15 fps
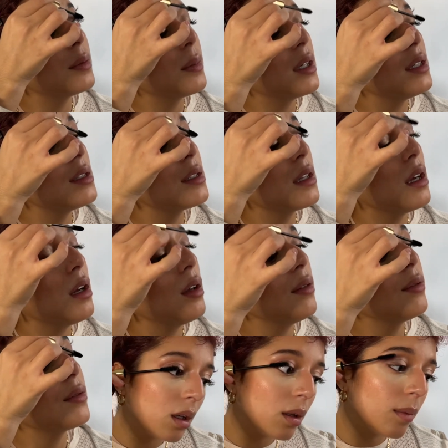myself
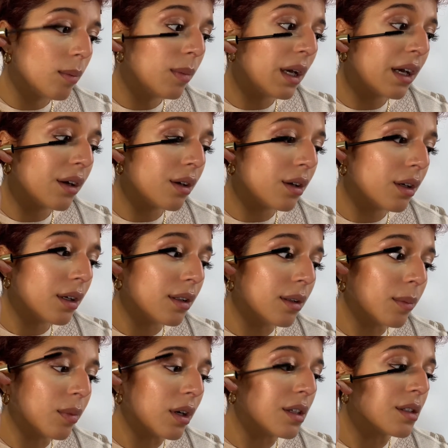better in the
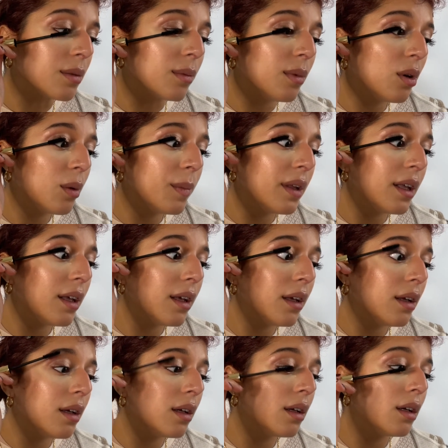present moment,
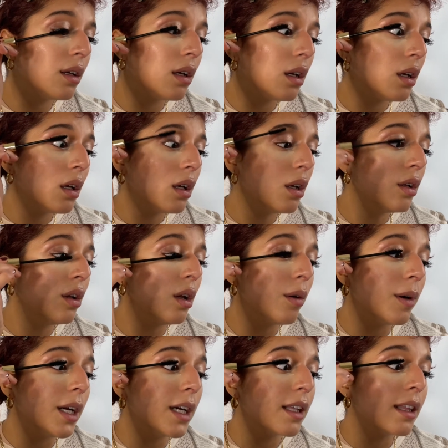
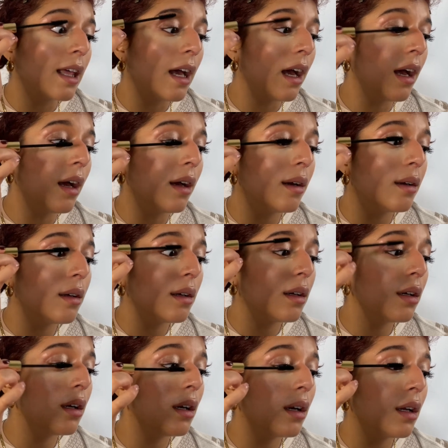knowing that
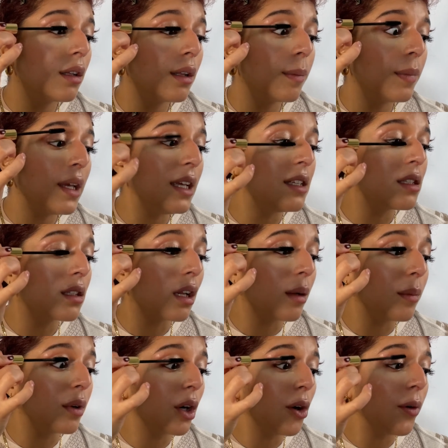the pace that
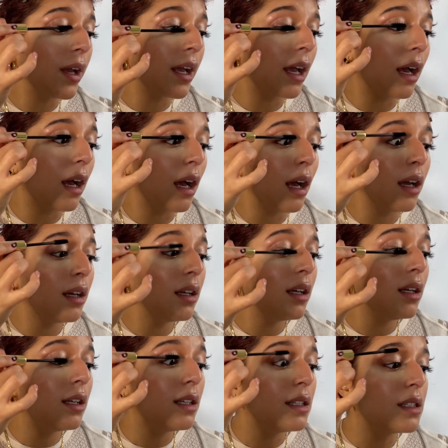I'm going at
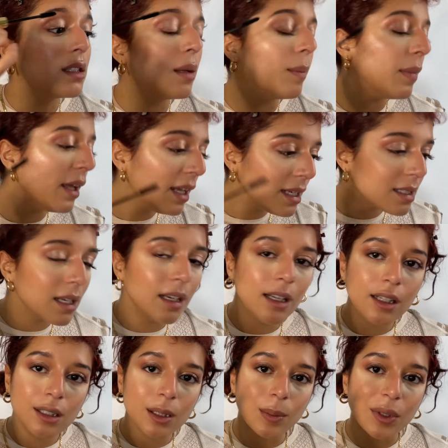is the pace I
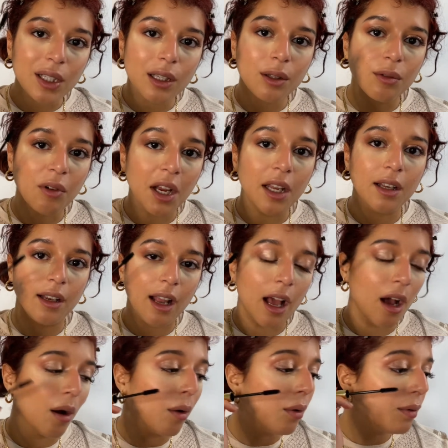need to be in right
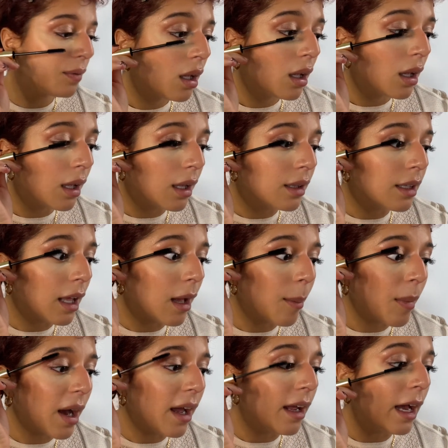now, and that
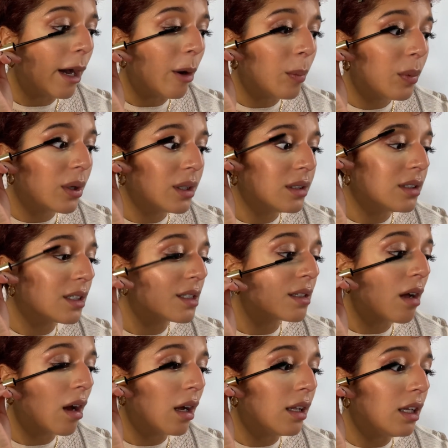my output does
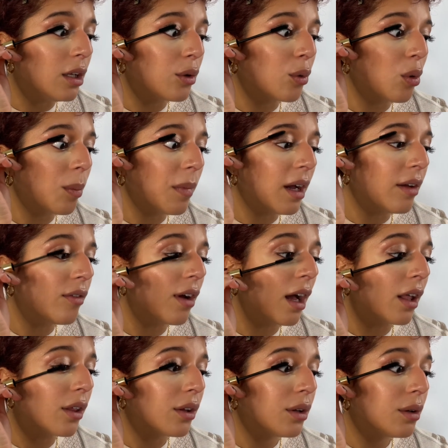not equal my
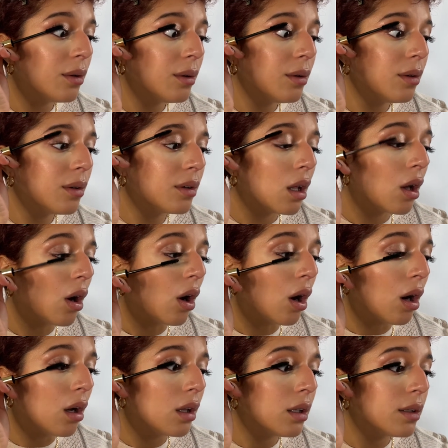value.
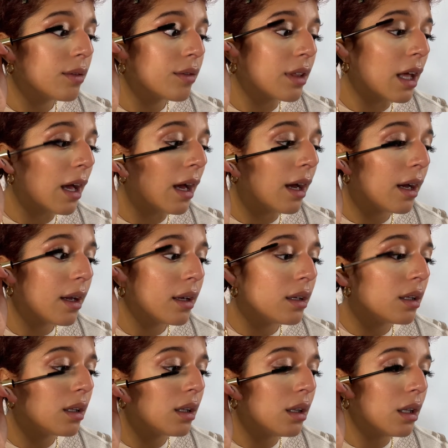All of that
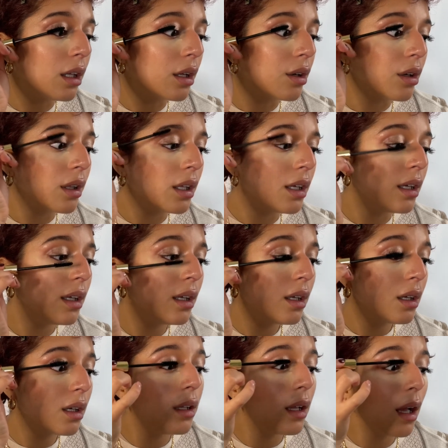literally
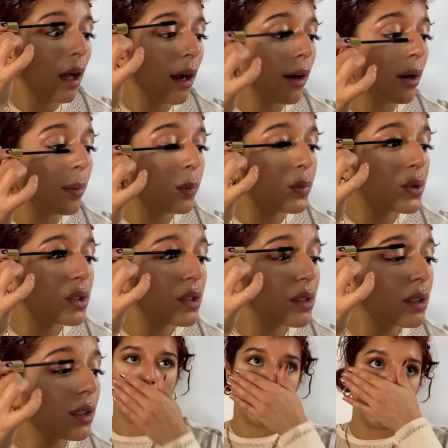helps.
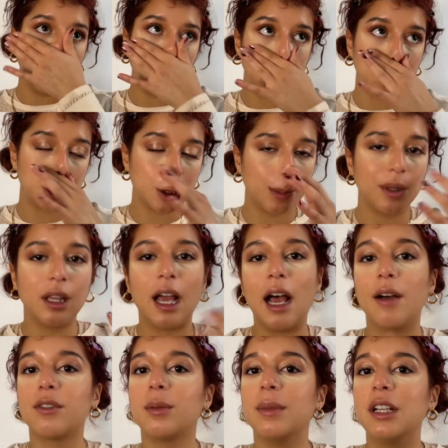Those are some of the
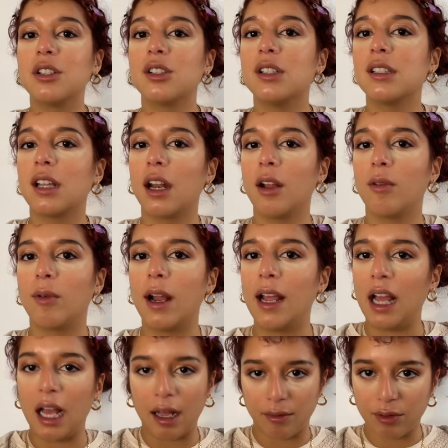affirmations that I
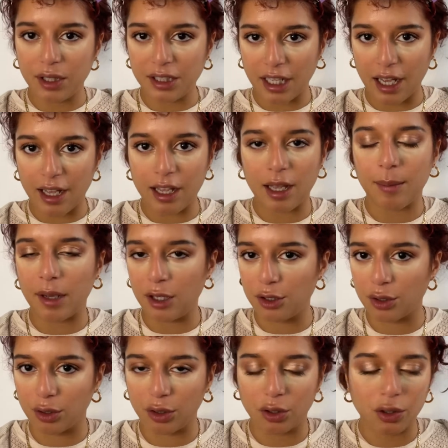write every day in my
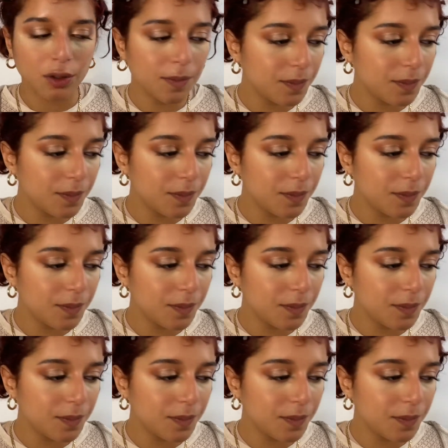journal.